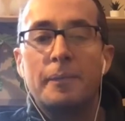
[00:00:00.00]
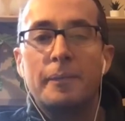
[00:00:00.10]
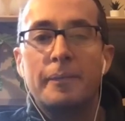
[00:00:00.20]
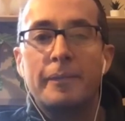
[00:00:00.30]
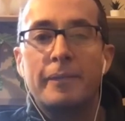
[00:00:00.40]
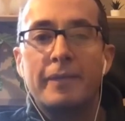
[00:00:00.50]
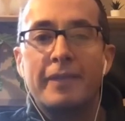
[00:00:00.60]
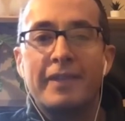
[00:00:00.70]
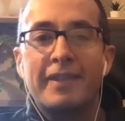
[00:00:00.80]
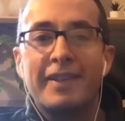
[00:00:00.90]

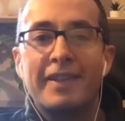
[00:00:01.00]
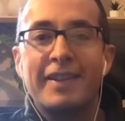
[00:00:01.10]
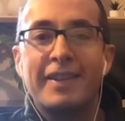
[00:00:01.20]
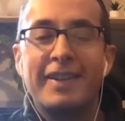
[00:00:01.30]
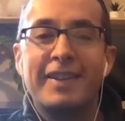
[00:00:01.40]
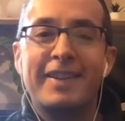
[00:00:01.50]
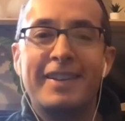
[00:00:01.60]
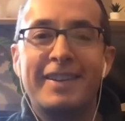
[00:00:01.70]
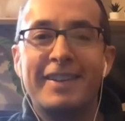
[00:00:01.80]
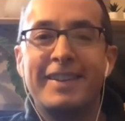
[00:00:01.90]

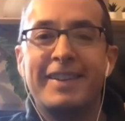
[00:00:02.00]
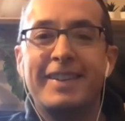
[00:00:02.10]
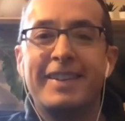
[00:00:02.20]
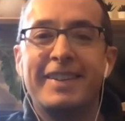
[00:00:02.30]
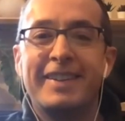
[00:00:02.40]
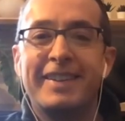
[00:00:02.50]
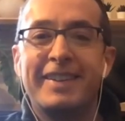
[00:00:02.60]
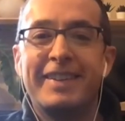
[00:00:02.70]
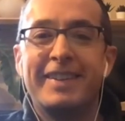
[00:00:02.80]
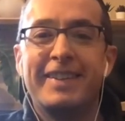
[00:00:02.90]

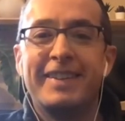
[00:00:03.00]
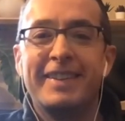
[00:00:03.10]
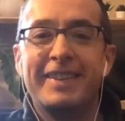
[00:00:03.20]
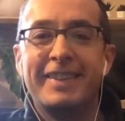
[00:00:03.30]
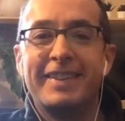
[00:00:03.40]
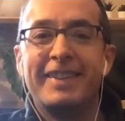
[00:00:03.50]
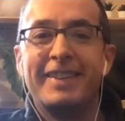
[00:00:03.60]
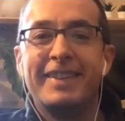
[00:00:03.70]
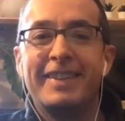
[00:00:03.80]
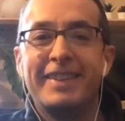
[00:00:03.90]

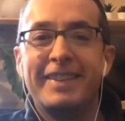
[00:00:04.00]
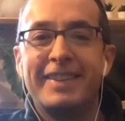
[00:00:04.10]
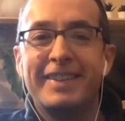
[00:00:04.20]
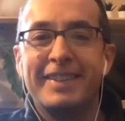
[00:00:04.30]
(silent)